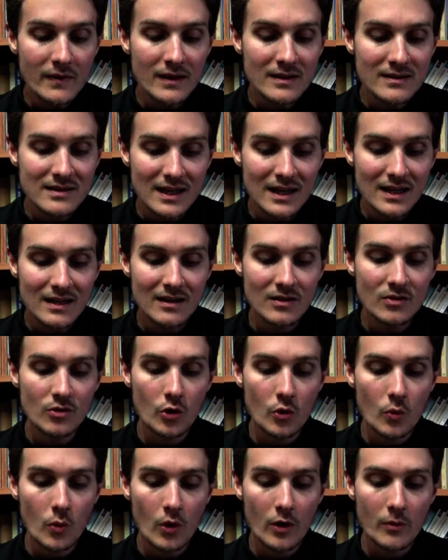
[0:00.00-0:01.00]
the deacons
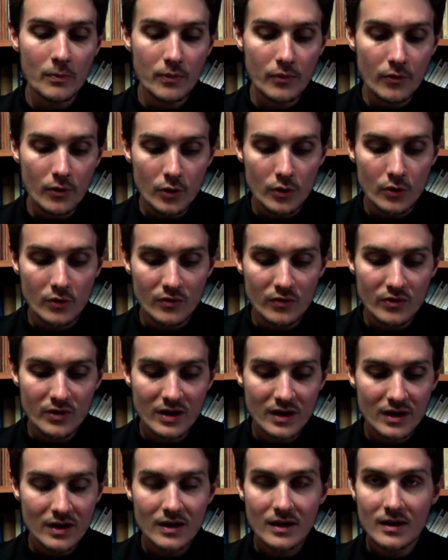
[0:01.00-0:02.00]
who were approved.
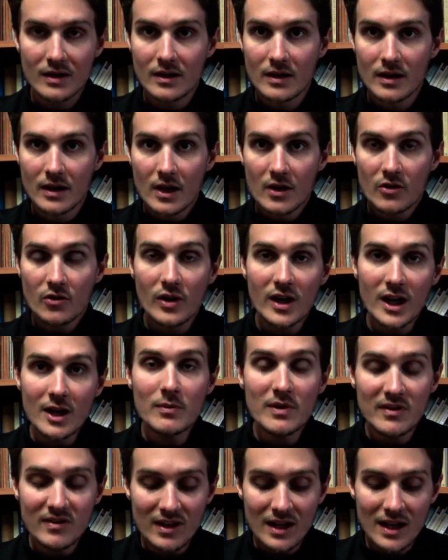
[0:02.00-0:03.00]
So here
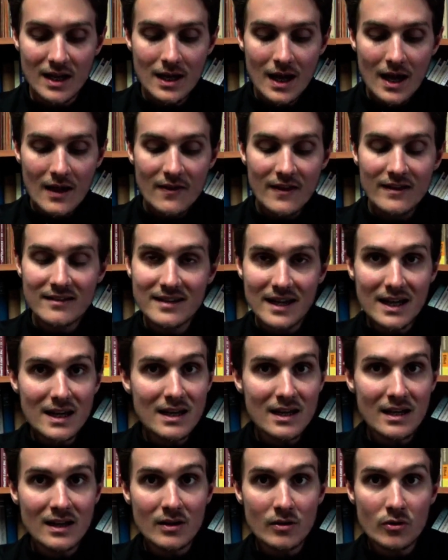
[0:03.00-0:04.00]
we see the
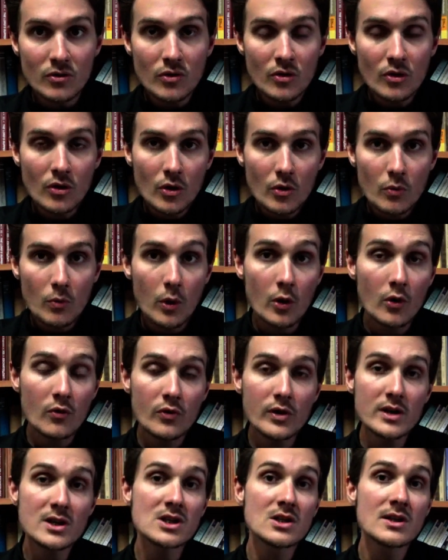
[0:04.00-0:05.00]
deacons were
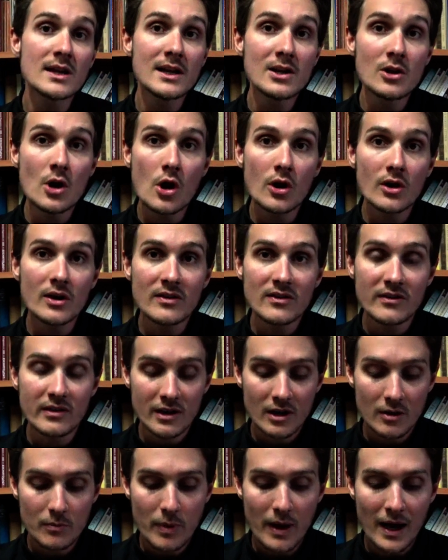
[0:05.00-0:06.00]
originally not
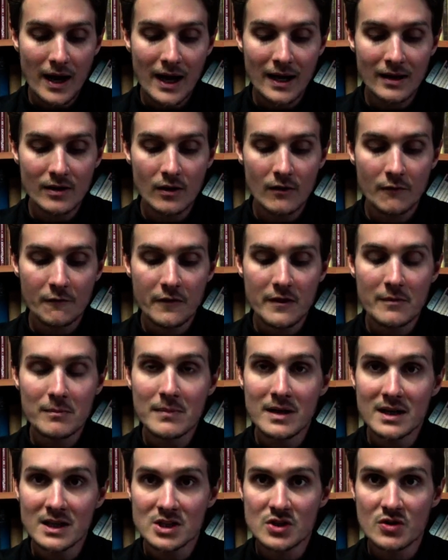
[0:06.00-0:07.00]
considered part of the
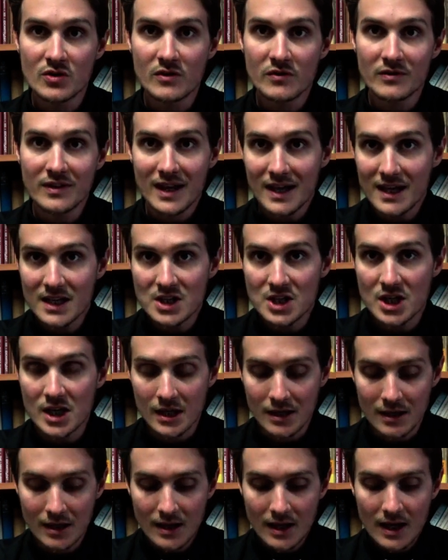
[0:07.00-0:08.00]
ministry of
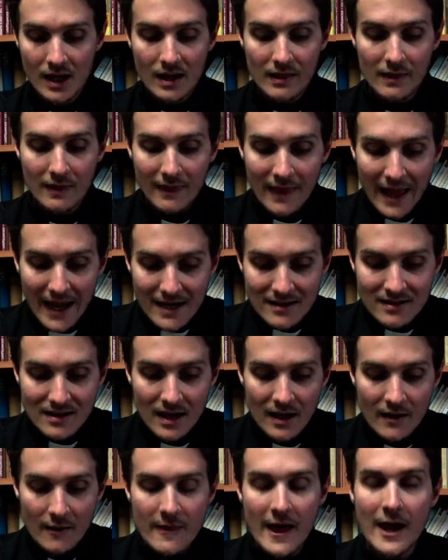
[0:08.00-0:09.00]
teaching.
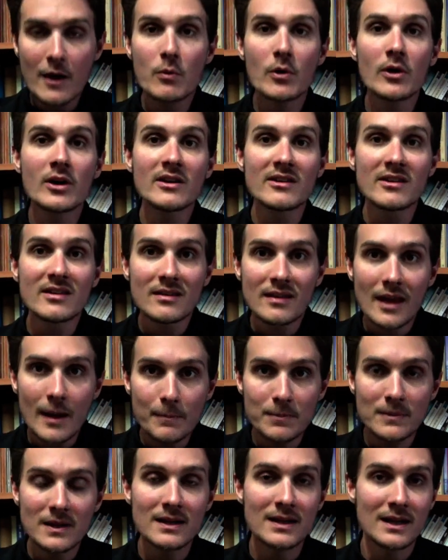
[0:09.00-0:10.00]
Later, they were
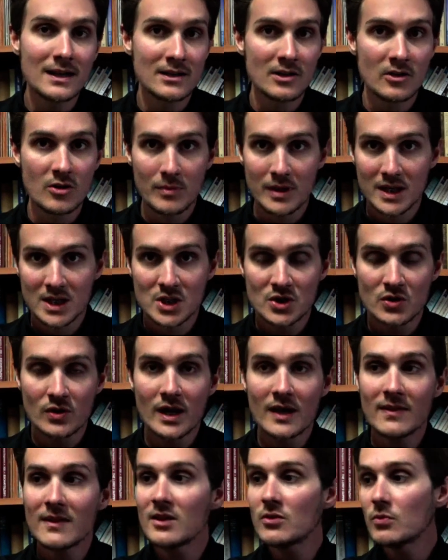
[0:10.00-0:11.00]
accepted into the
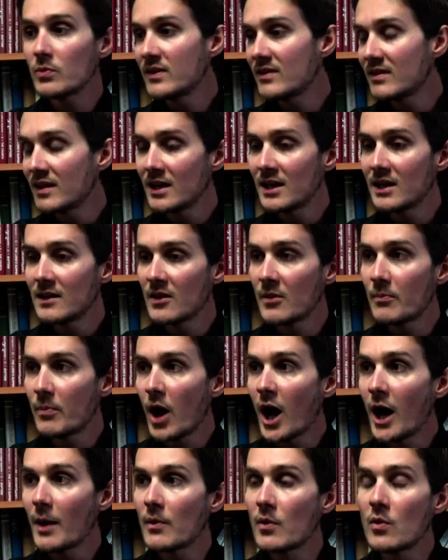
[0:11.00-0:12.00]
ministry. And this we see in the
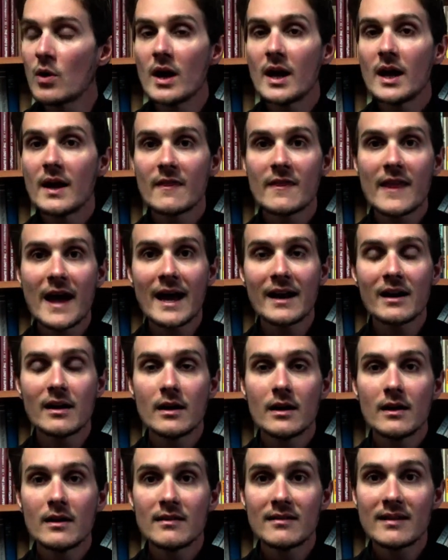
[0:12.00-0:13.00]
Bible, that
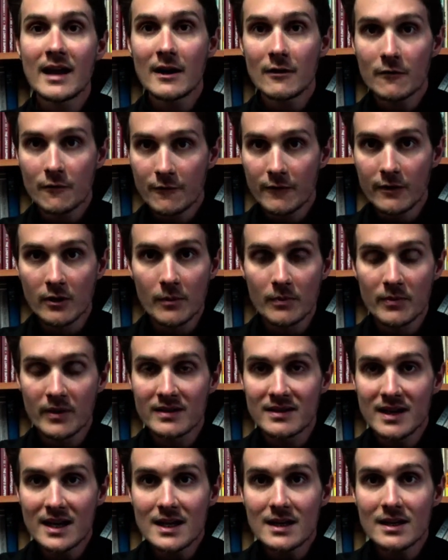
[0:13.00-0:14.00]
St. Philip the
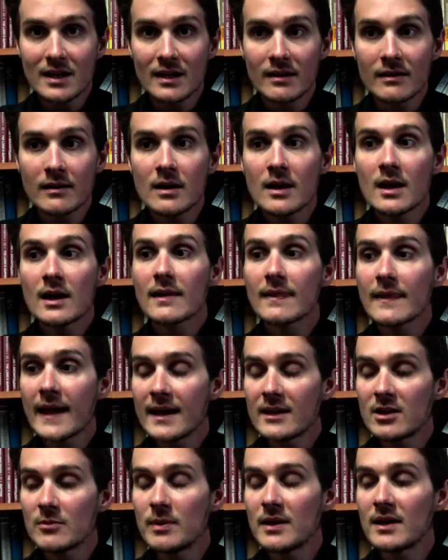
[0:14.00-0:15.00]
deacon
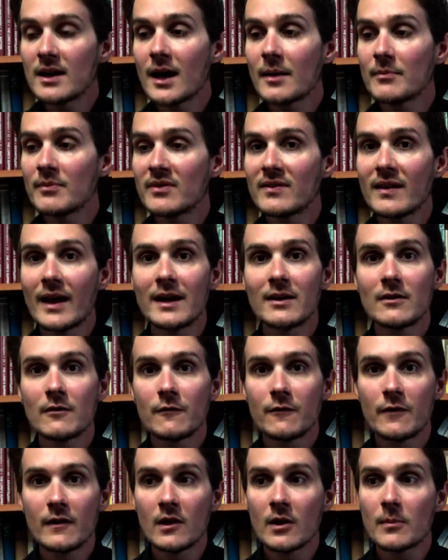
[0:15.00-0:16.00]
later becomes St.
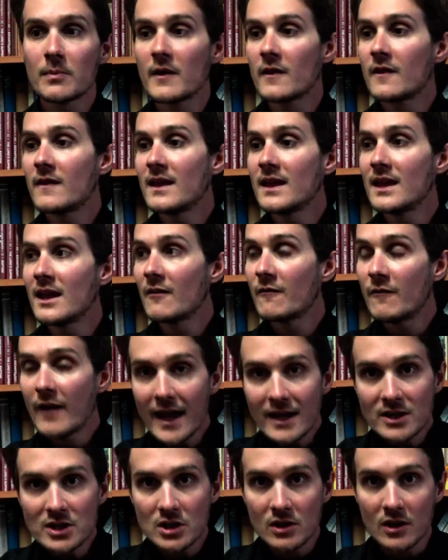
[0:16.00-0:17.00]
Philip the
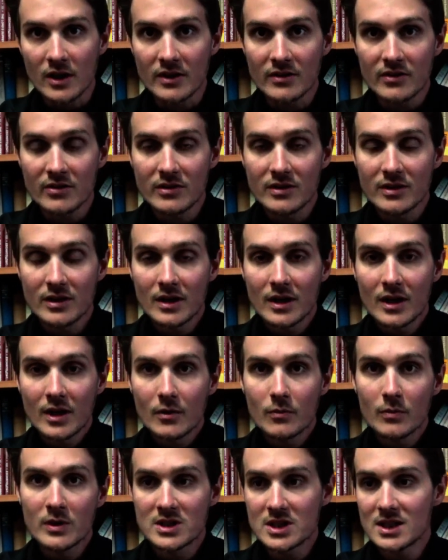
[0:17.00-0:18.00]
evangelist,
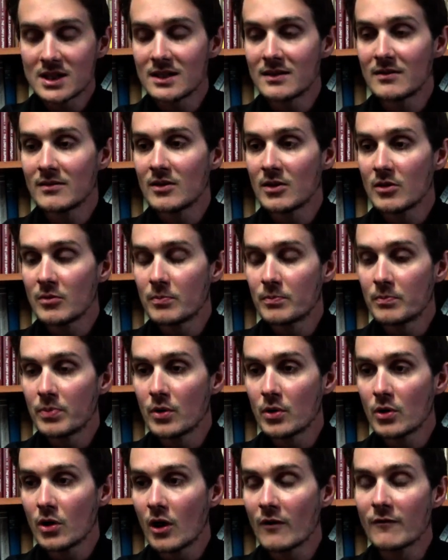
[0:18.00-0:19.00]
which in the
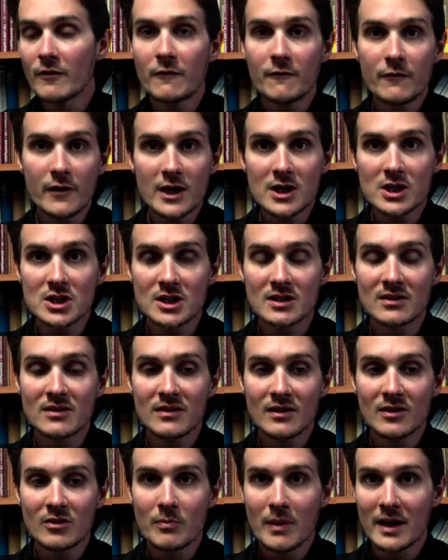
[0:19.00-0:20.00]
book of Ephesians
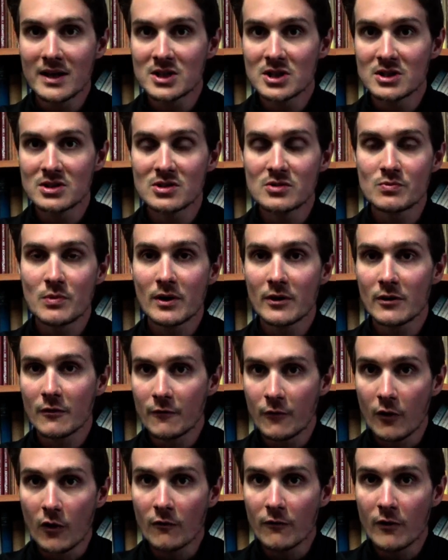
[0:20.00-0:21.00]
is mentioned as one of the
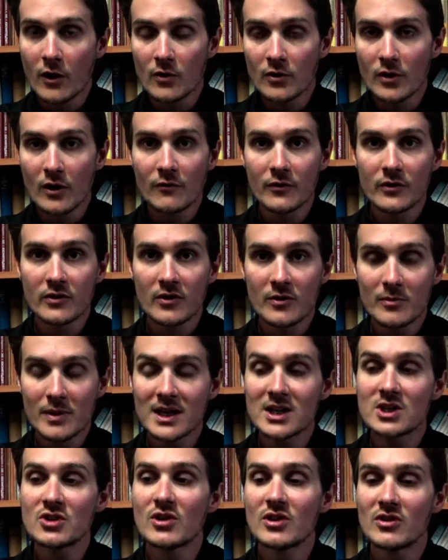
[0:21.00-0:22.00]
fourfold office of the
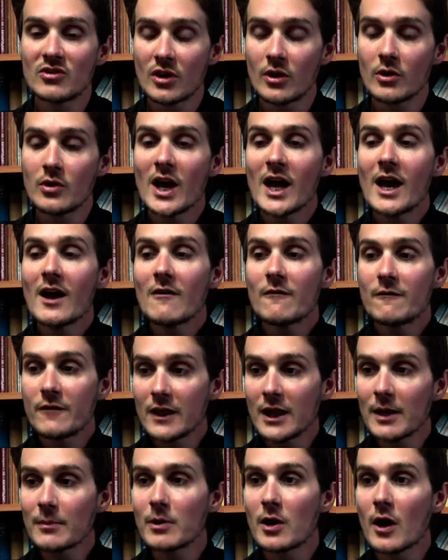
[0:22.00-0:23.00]
ministry. So
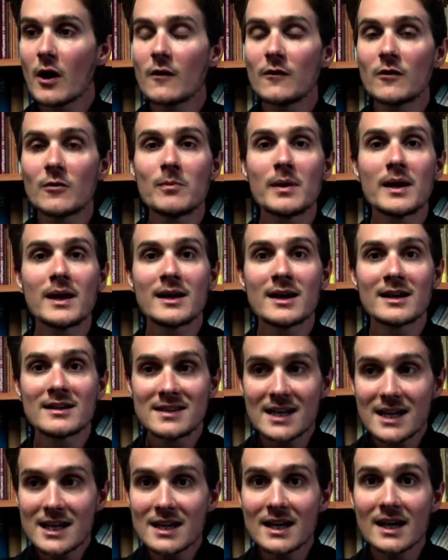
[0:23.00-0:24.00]
Philip goes from being a
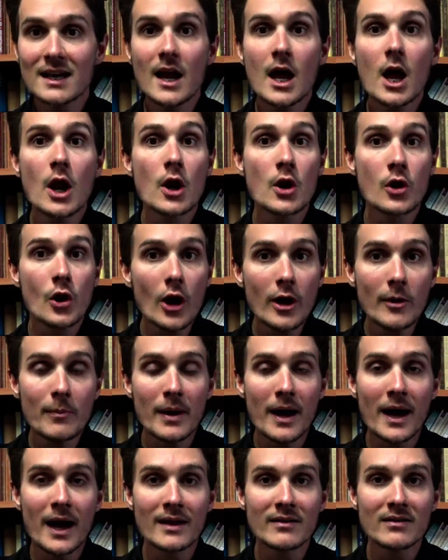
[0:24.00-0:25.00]
deacon, not a
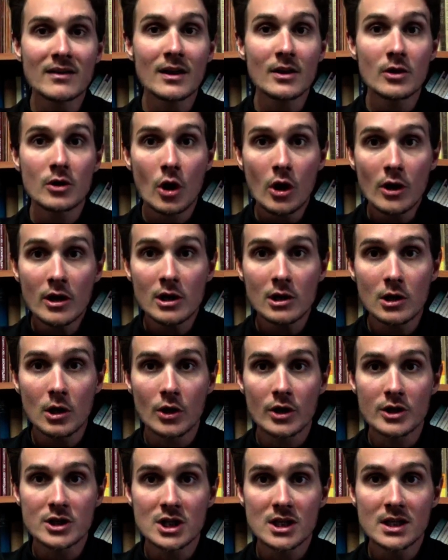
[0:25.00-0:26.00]
pastor, not a
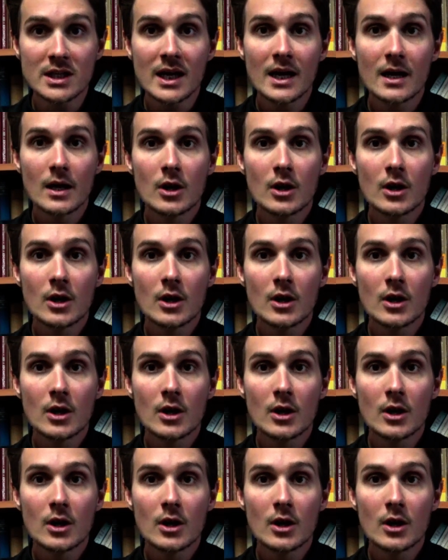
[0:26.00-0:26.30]
clergy,